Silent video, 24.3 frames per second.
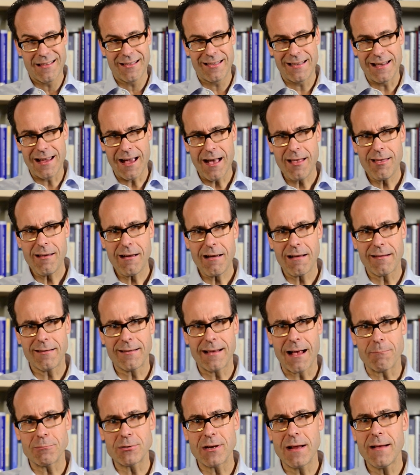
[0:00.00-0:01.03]
The other
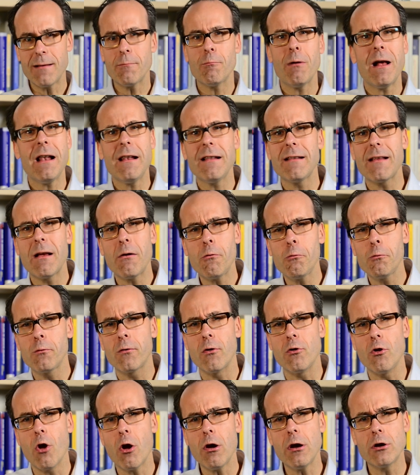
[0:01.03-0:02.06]
assumption is, well, no, the
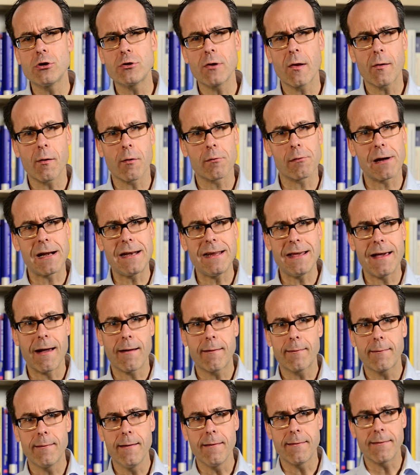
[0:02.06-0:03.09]
knowledge is already
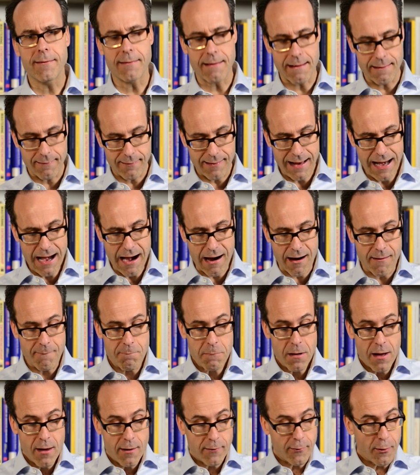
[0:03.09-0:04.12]
existing there.
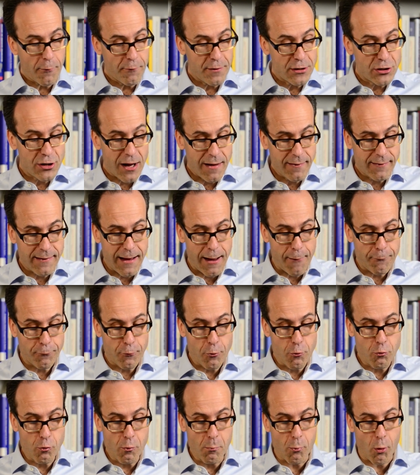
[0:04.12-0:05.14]
So we just have to
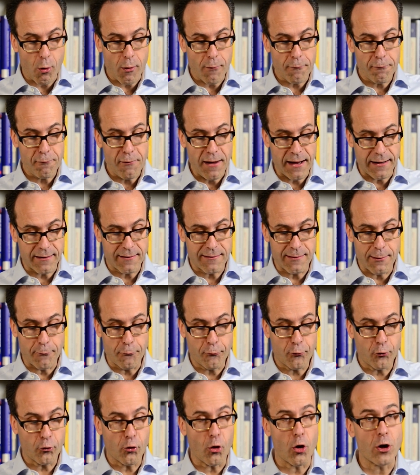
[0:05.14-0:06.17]
do more effective
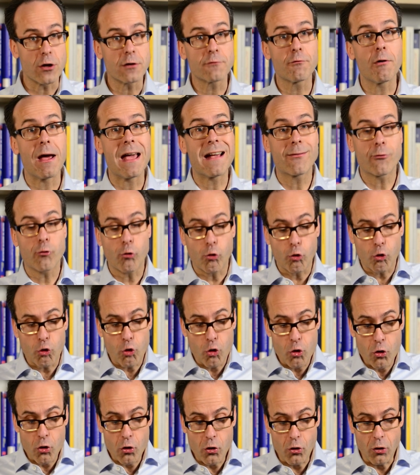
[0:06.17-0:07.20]
search for
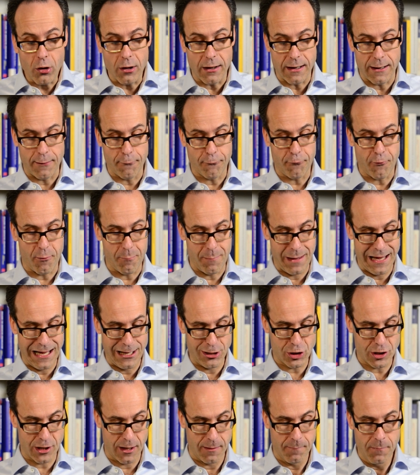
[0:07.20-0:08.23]
external
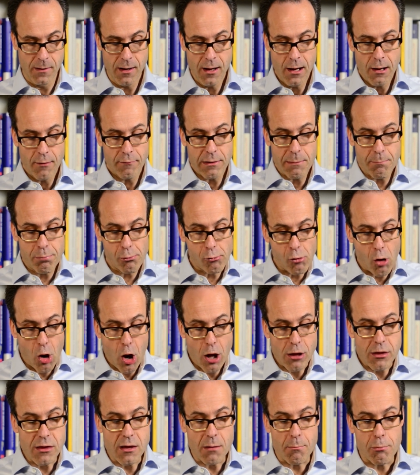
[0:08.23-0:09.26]
information. We
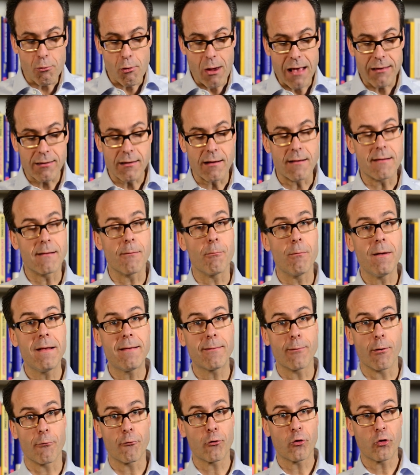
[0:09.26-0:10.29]
broaden the breadth and the
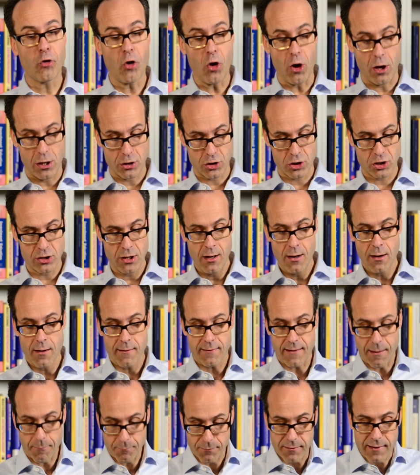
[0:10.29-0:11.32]
width of search,
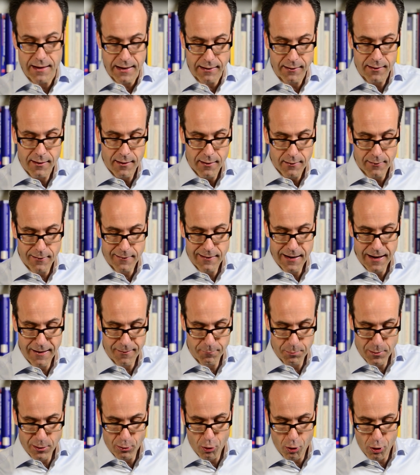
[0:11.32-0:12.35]
something that has
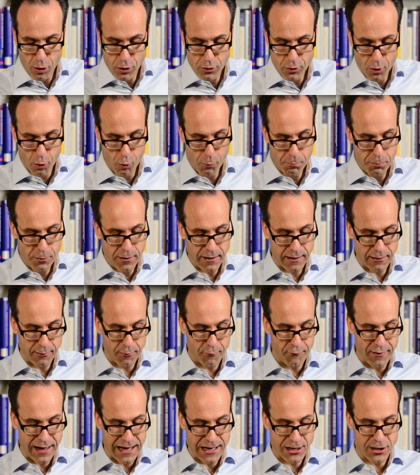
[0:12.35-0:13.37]
been called open
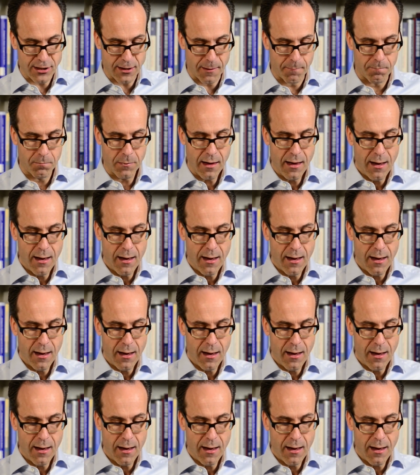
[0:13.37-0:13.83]
innovation.